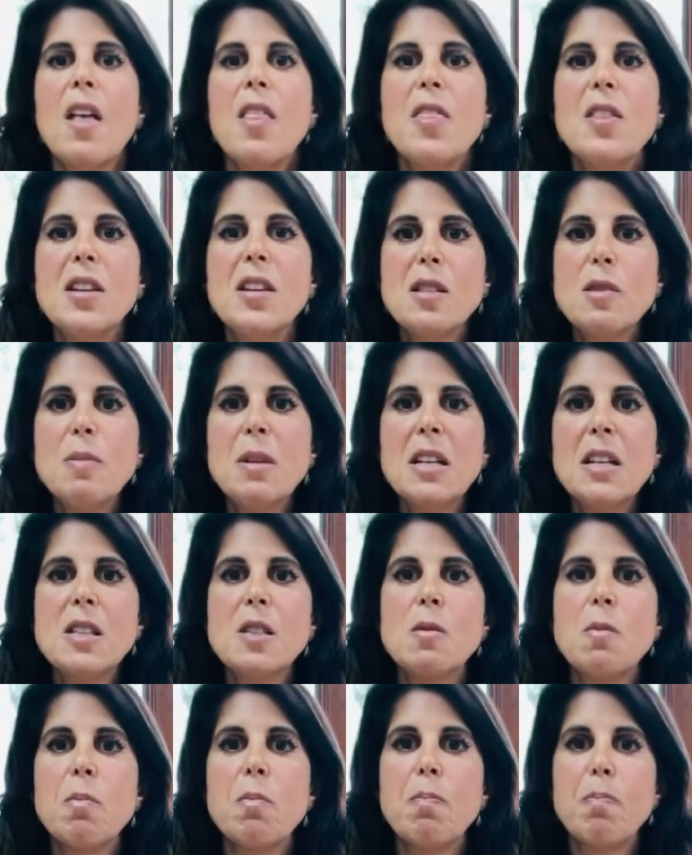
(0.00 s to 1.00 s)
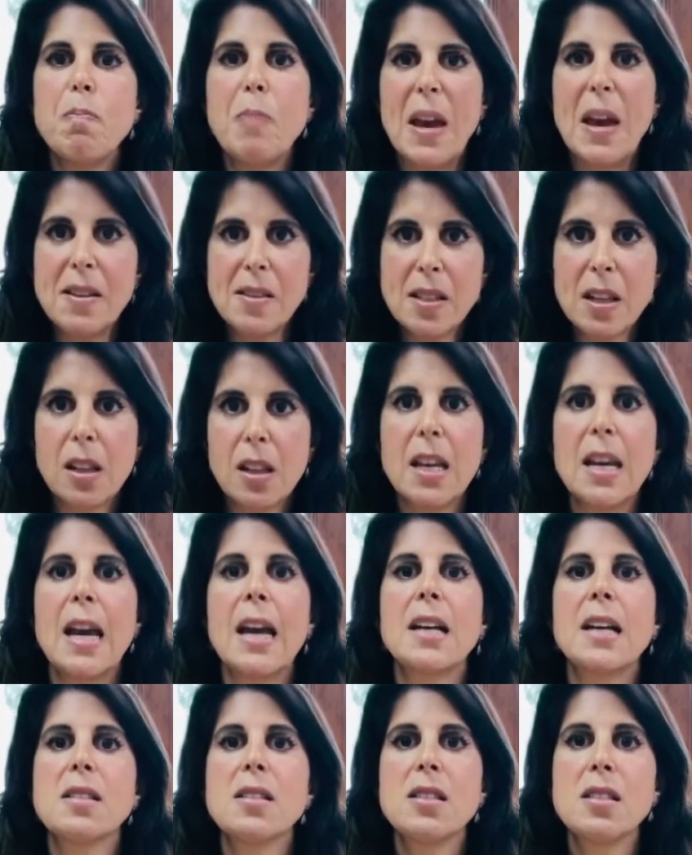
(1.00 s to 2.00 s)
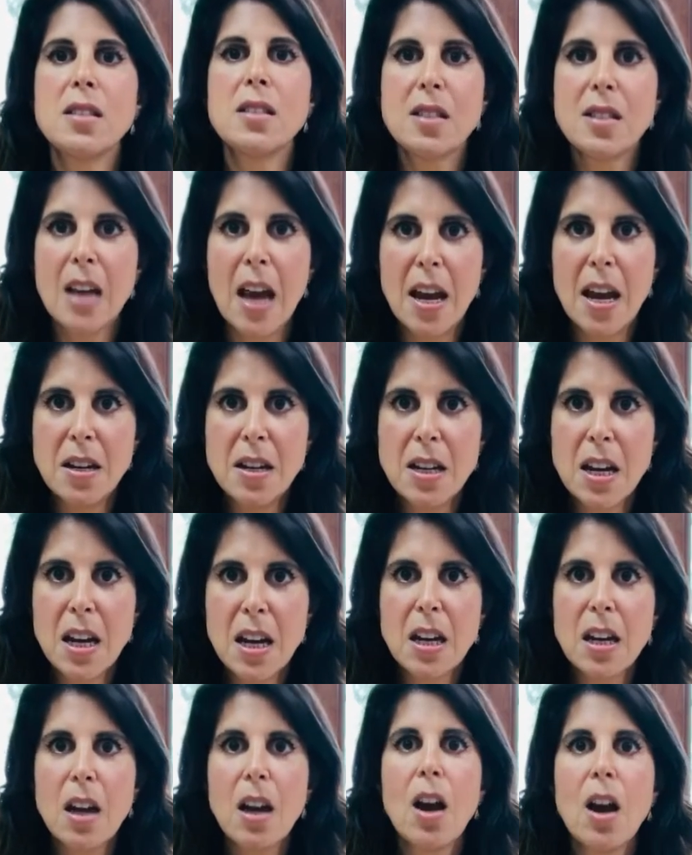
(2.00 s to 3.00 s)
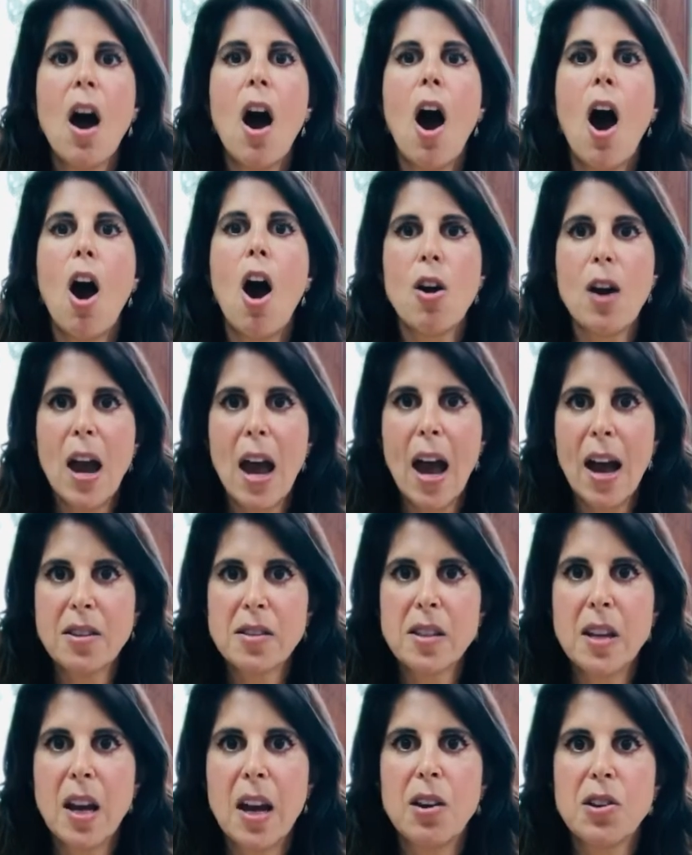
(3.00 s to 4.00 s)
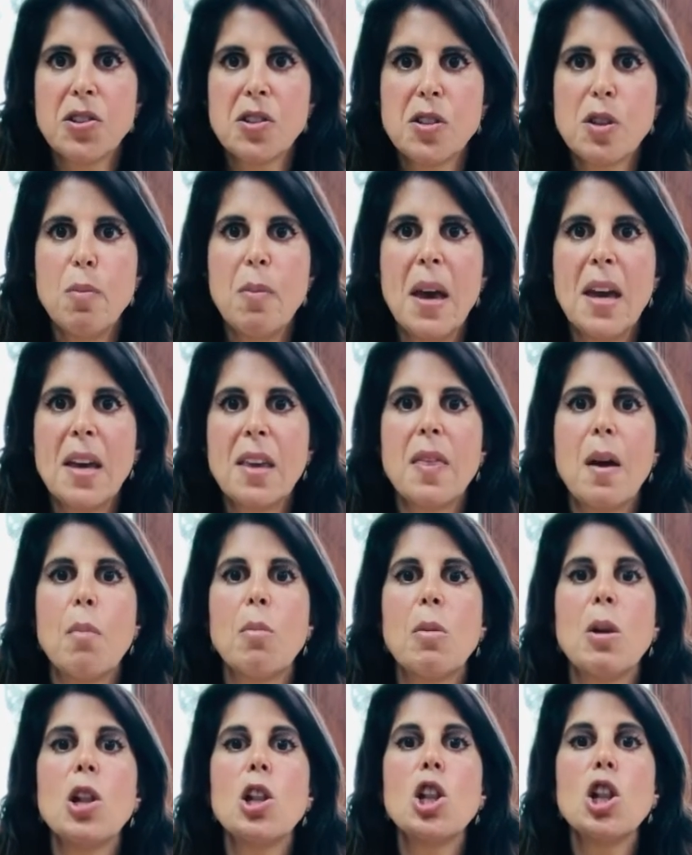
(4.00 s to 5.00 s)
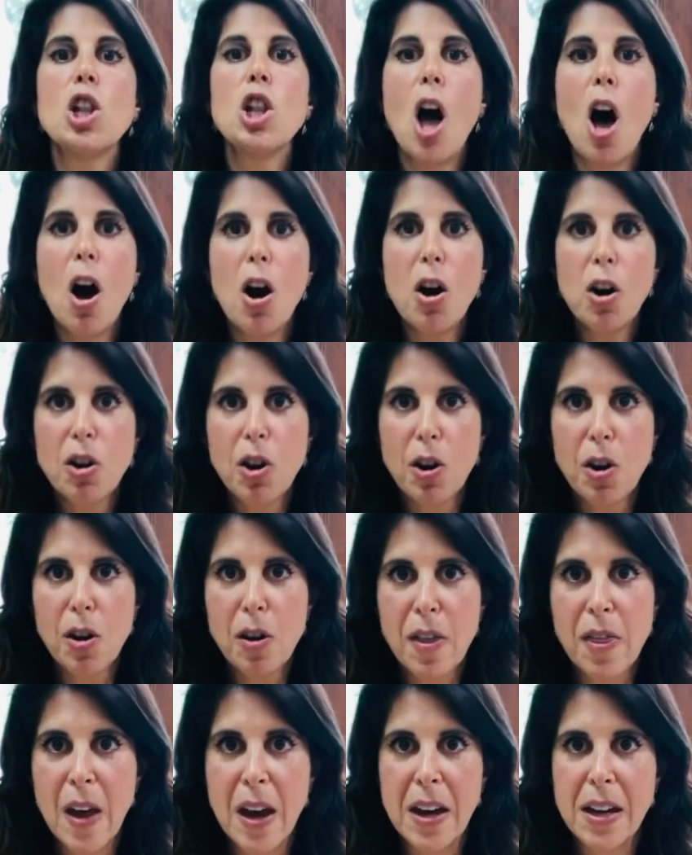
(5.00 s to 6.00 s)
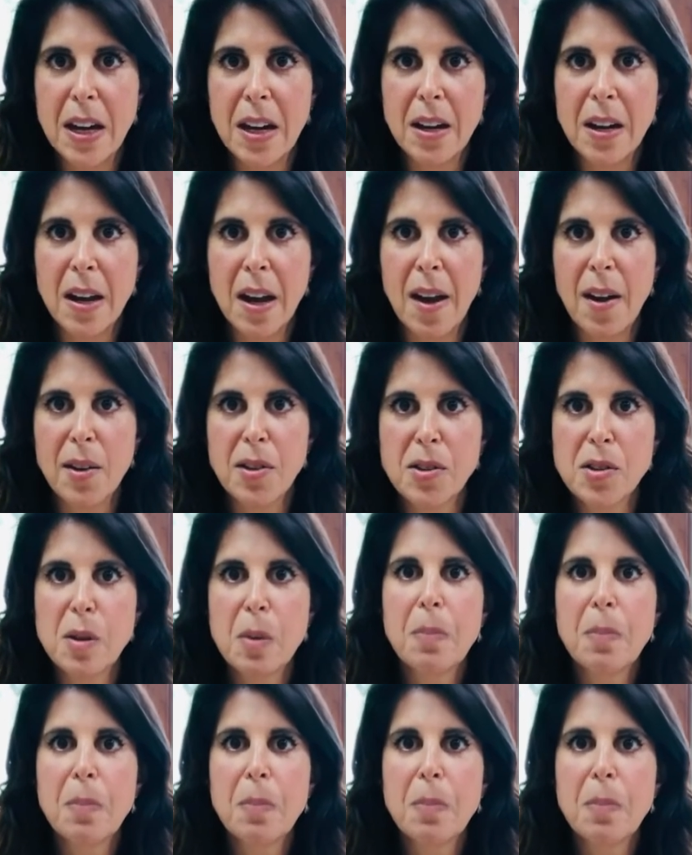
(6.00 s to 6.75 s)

This means basically extending our exhales to make them longer than inhales.